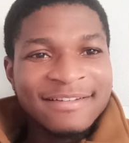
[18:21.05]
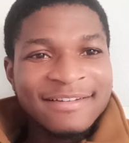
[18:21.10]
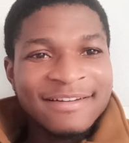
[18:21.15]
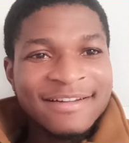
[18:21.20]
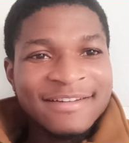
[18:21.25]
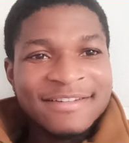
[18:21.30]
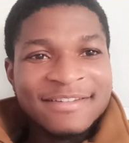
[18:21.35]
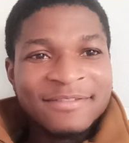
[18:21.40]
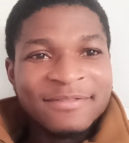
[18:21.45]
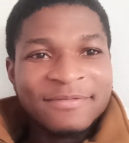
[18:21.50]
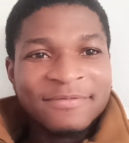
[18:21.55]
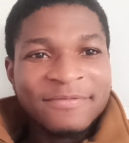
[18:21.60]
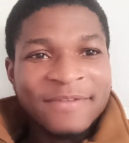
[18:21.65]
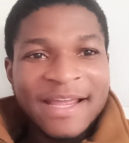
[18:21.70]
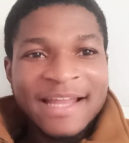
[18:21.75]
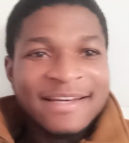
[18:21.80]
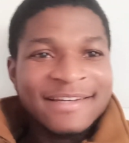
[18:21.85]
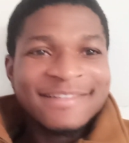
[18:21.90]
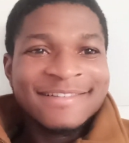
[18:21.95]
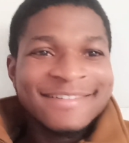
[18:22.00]
I just
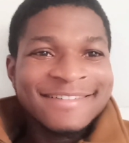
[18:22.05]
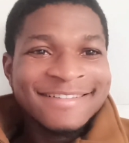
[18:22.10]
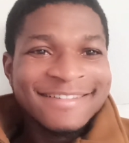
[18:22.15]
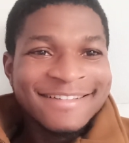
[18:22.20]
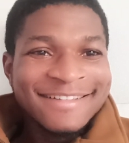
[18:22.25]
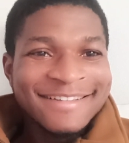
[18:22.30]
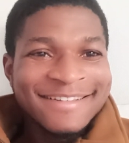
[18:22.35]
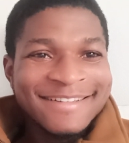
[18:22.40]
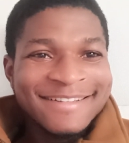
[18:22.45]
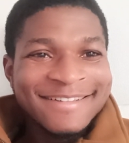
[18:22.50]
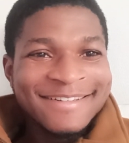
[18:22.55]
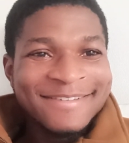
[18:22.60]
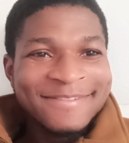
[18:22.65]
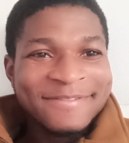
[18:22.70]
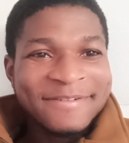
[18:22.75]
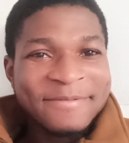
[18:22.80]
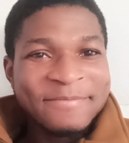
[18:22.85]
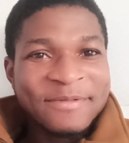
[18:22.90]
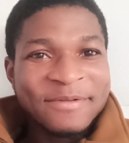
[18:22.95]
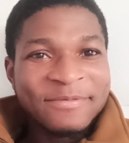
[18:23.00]
fed
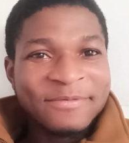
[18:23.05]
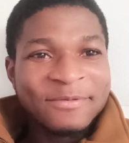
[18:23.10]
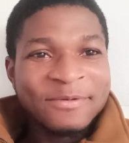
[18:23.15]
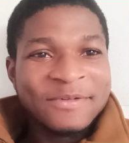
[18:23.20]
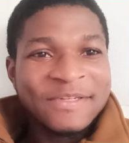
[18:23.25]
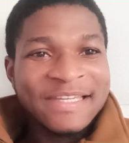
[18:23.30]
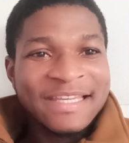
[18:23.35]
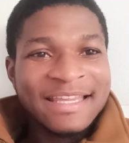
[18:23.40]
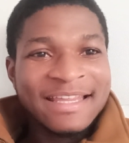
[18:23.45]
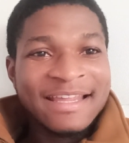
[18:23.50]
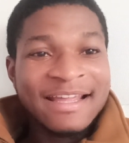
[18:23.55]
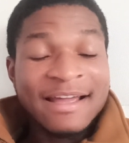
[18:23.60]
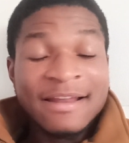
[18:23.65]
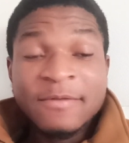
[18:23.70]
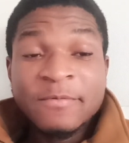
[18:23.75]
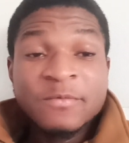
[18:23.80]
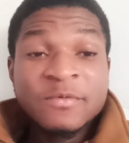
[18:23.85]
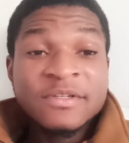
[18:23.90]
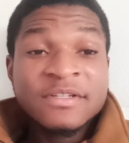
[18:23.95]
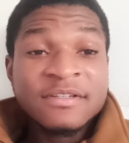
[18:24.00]
from the 40 key, and
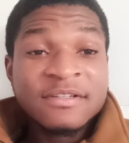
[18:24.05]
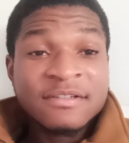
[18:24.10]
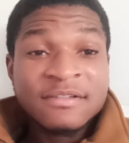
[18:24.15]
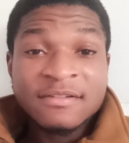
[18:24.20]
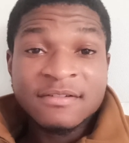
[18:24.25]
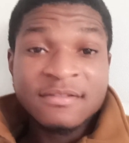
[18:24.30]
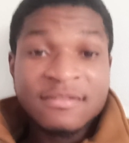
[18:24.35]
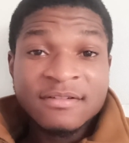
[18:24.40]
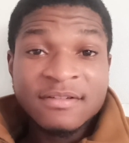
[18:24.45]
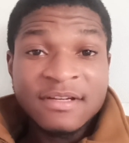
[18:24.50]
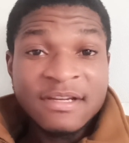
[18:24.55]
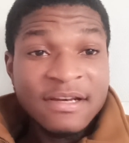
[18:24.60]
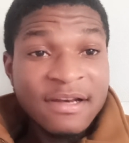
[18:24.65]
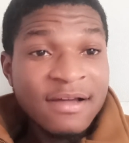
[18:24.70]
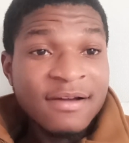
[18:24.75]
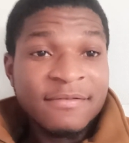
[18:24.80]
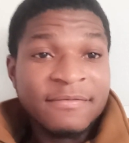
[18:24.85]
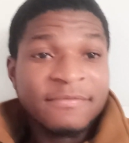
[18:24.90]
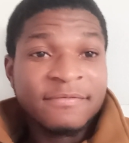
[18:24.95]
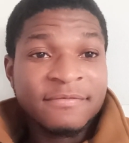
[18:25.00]
it was
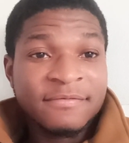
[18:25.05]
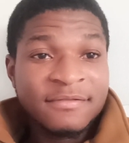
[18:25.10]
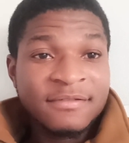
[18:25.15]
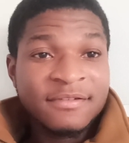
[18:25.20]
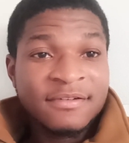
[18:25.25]
enough.